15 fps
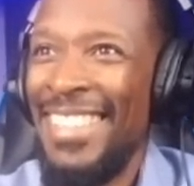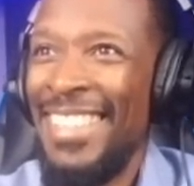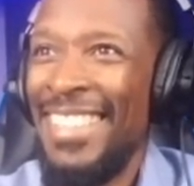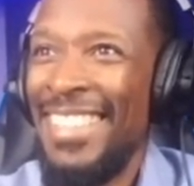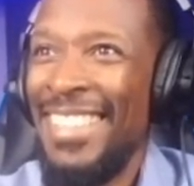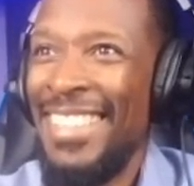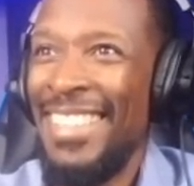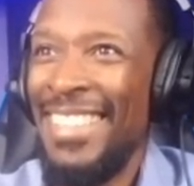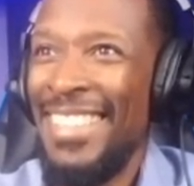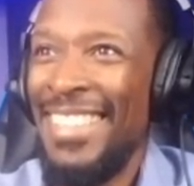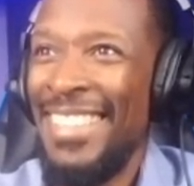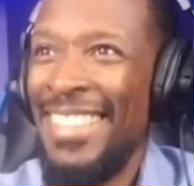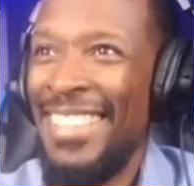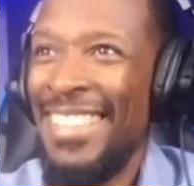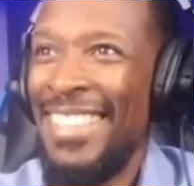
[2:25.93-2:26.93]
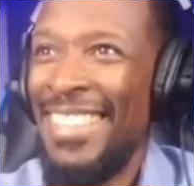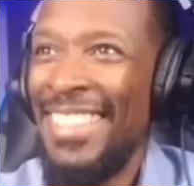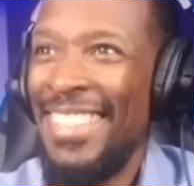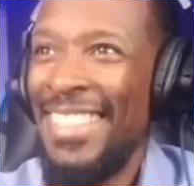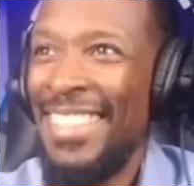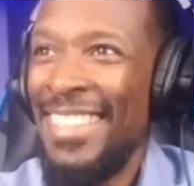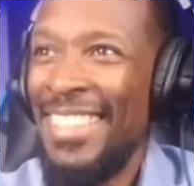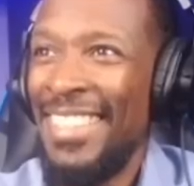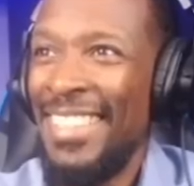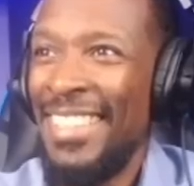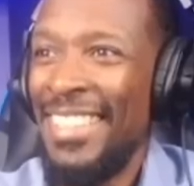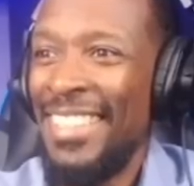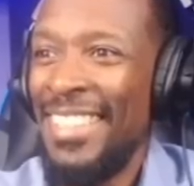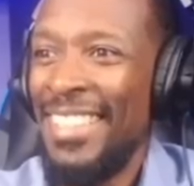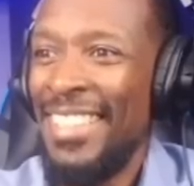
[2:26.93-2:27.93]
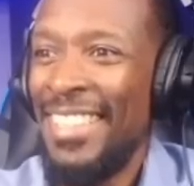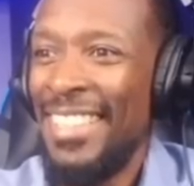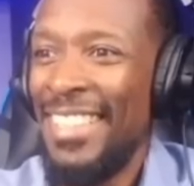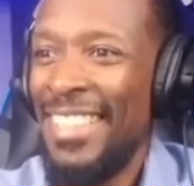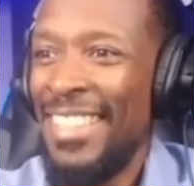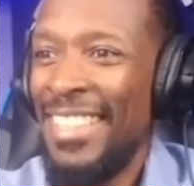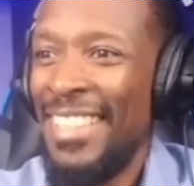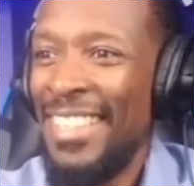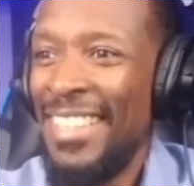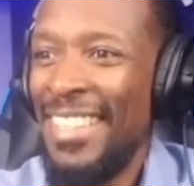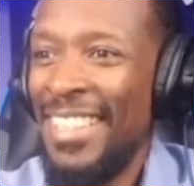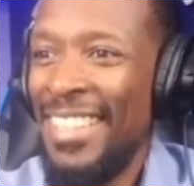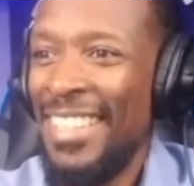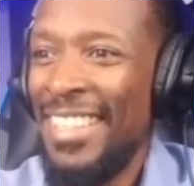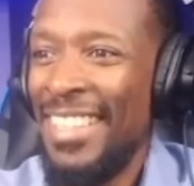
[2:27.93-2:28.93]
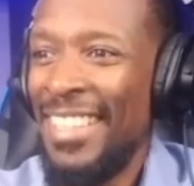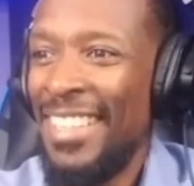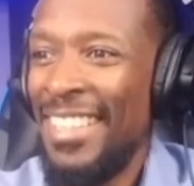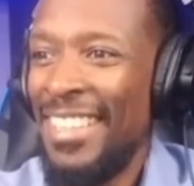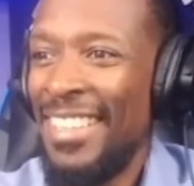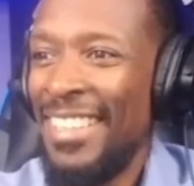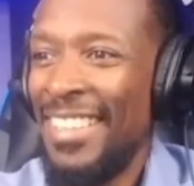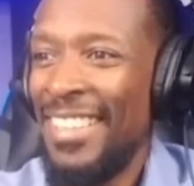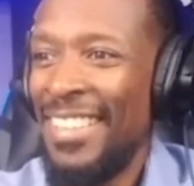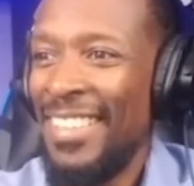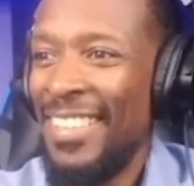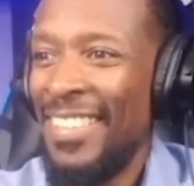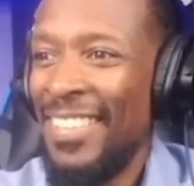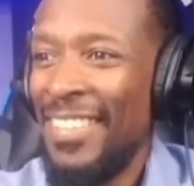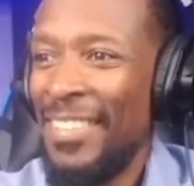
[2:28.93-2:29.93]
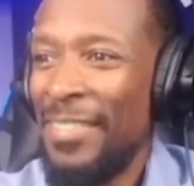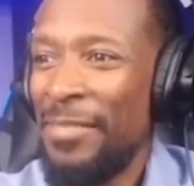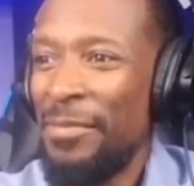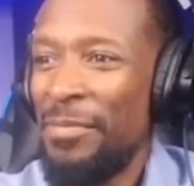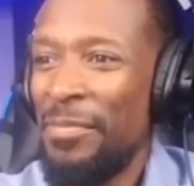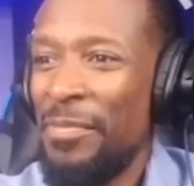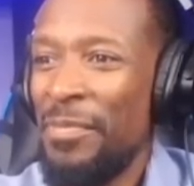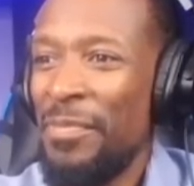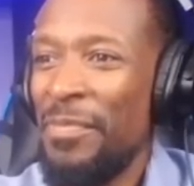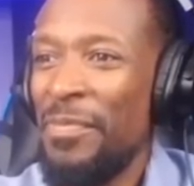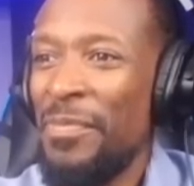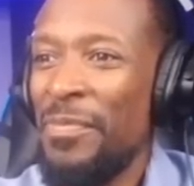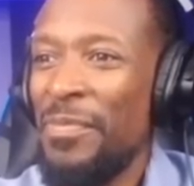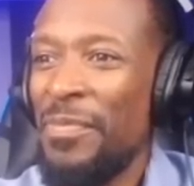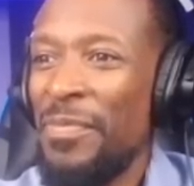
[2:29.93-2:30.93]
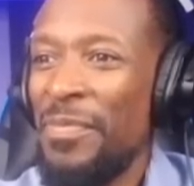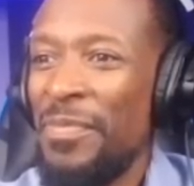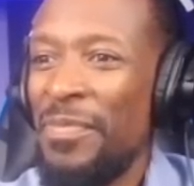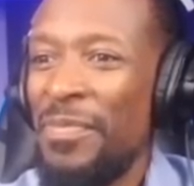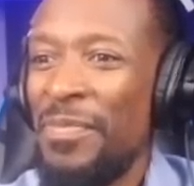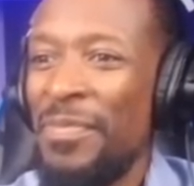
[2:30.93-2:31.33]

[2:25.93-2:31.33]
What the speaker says: This person isn't speaking.